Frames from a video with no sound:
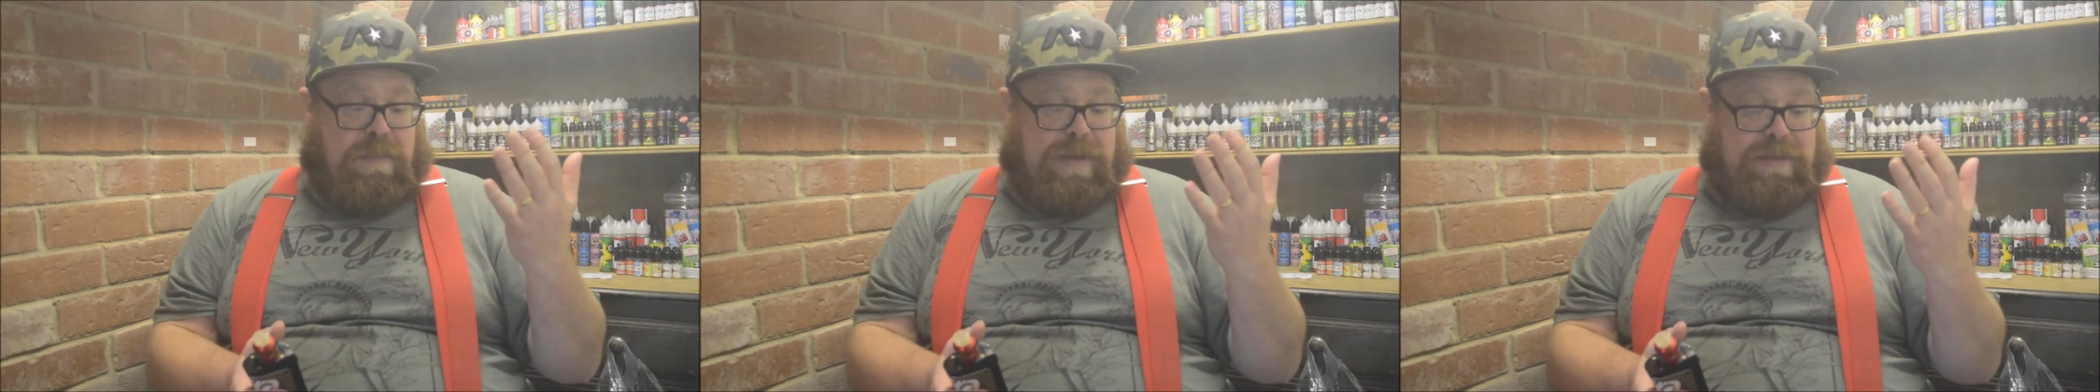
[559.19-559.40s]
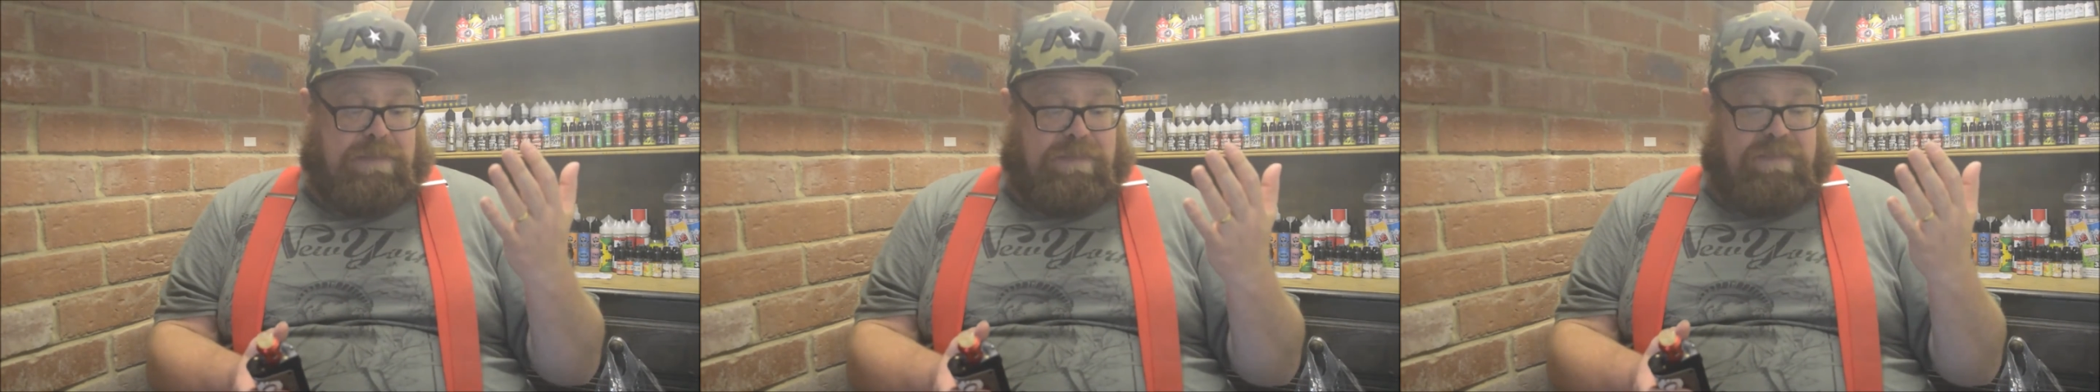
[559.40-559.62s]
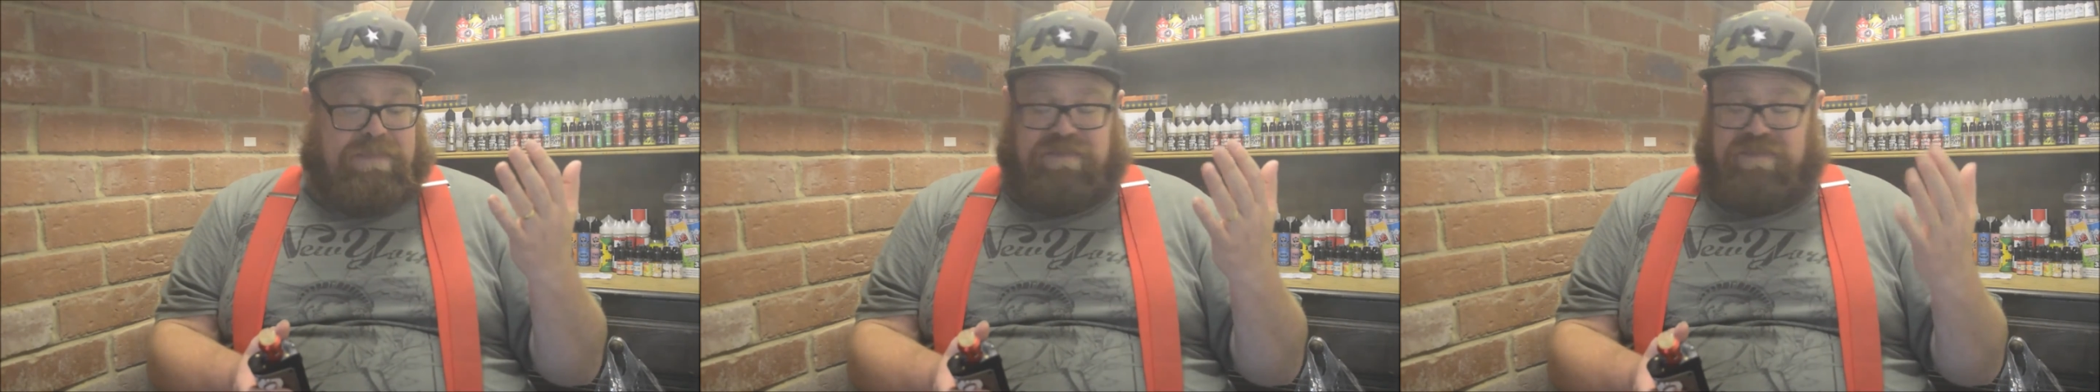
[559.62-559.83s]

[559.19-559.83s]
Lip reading: man,